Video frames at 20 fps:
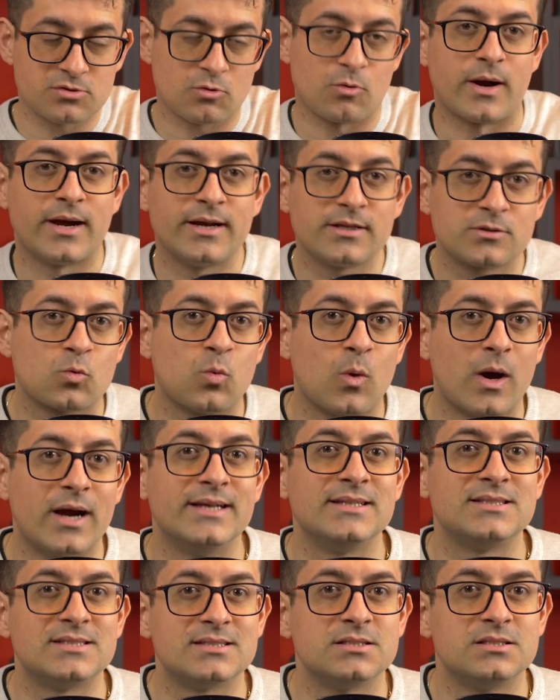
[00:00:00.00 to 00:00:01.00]

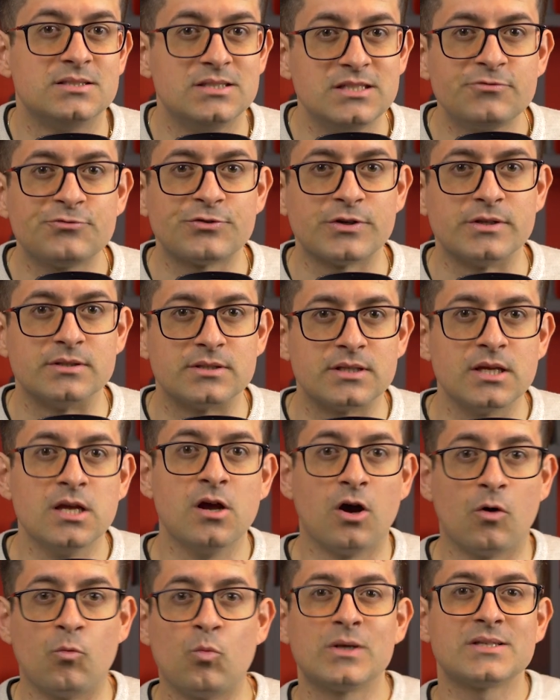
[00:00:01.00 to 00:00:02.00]
quite different.
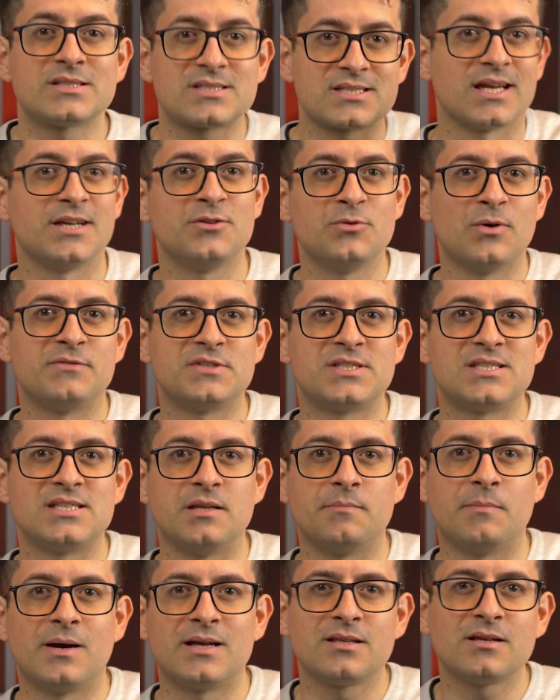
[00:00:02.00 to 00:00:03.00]
On one side you have
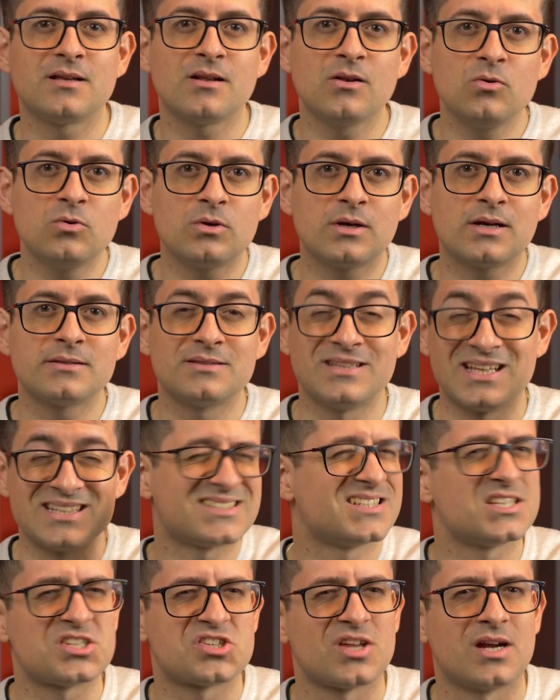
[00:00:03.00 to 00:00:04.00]
cinematic look,
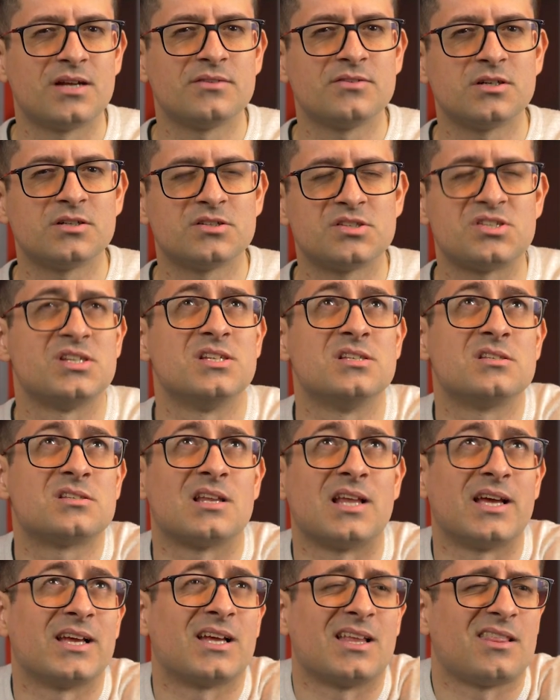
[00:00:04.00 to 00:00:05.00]
that's the standard since
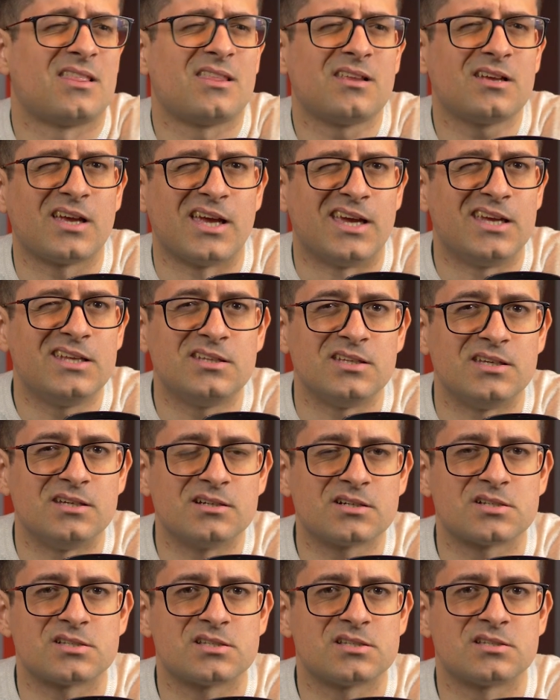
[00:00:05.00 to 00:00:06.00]
like I think 80
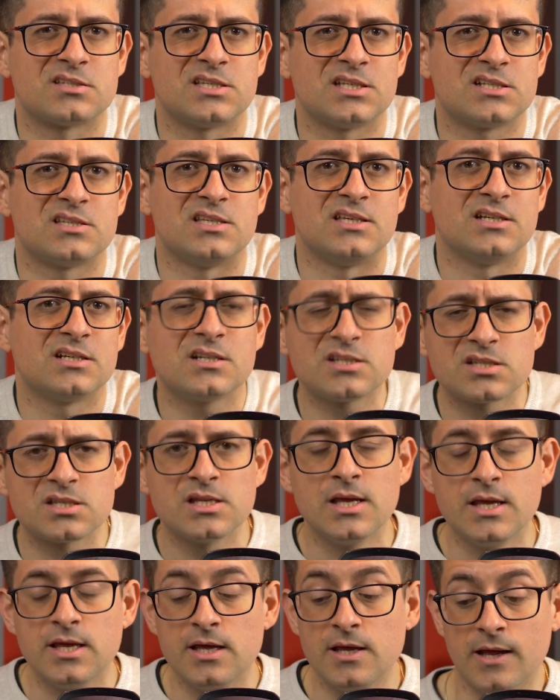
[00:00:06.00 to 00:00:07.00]
years, 60 years.
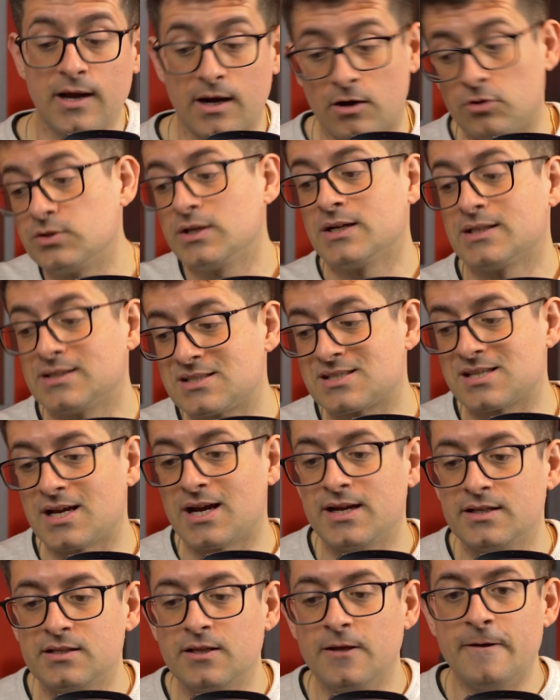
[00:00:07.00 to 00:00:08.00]
On the other
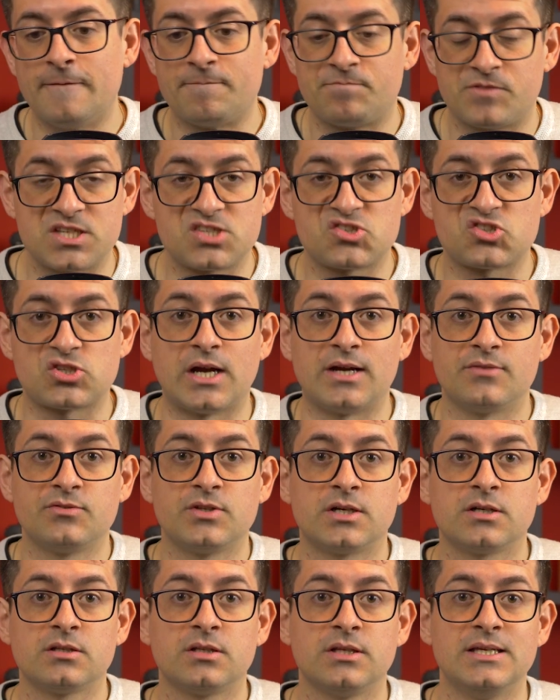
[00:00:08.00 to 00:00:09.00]
side, the
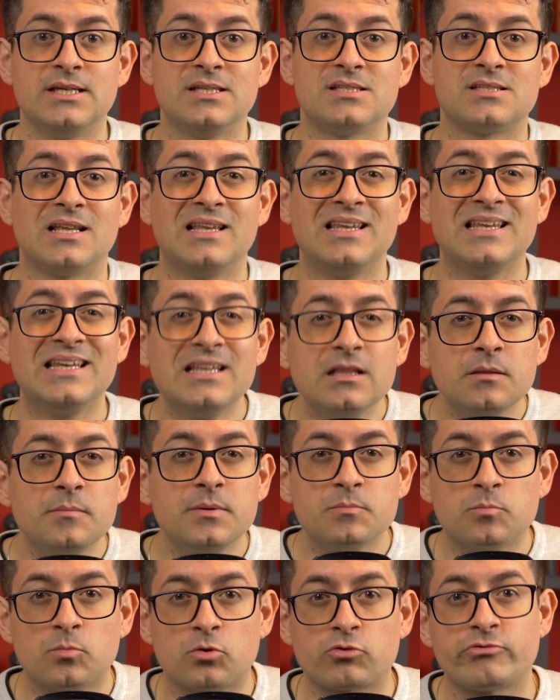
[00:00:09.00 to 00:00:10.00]
standard is a little
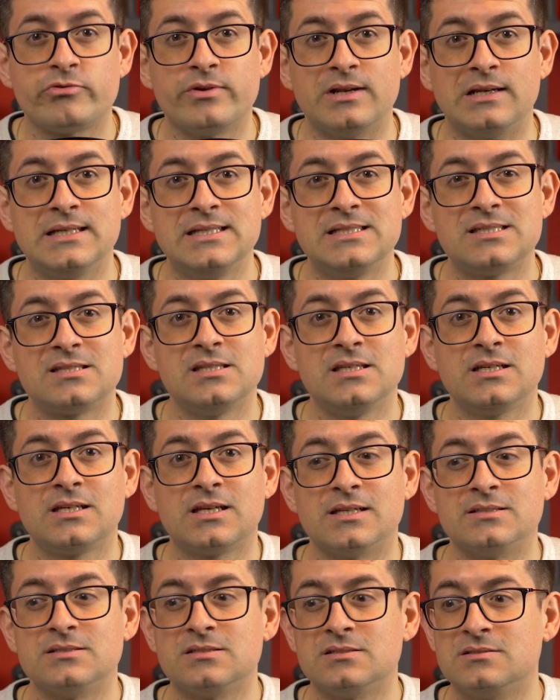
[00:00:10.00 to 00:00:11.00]
bit more
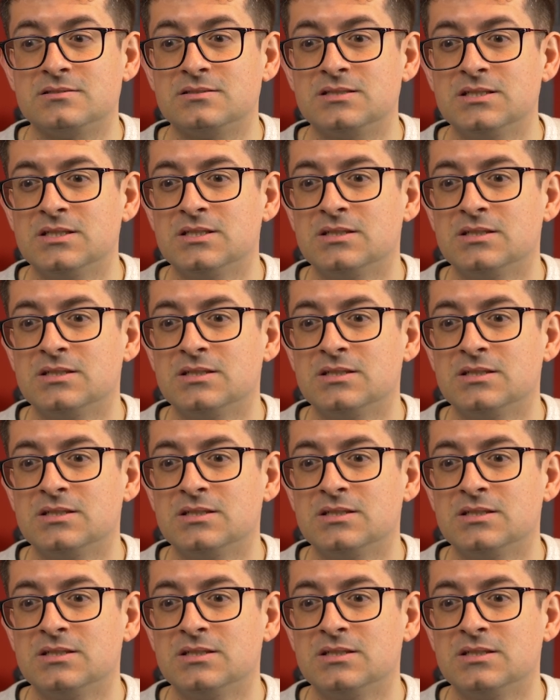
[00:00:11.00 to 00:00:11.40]
realistic and